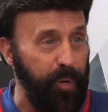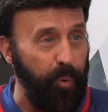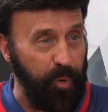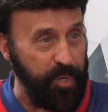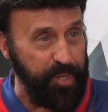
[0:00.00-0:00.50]

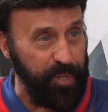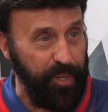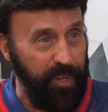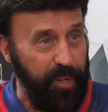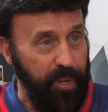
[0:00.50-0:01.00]
cores.
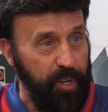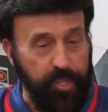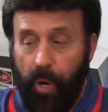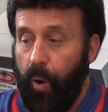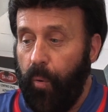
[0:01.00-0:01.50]

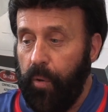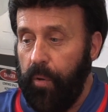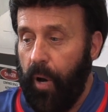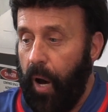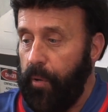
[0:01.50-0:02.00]

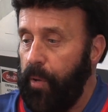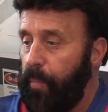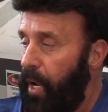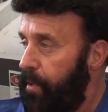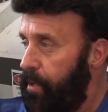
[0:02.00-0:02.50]
So you
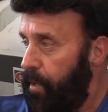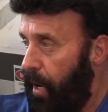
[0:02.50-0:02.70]
might